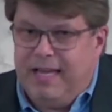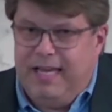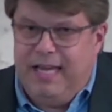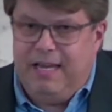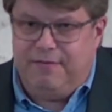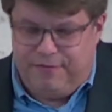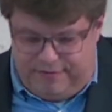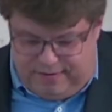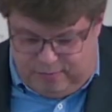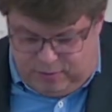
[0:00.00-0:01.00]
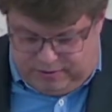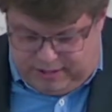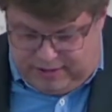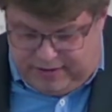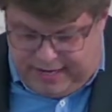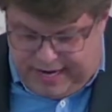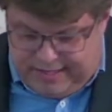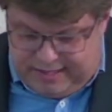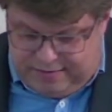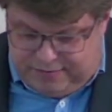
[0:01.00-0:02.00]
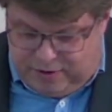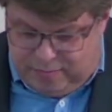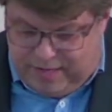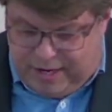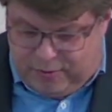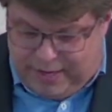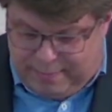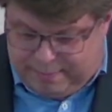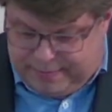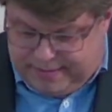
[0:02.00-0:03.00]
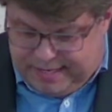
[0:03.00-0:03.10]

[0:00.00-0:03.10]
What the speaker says: "Eve was created from the rib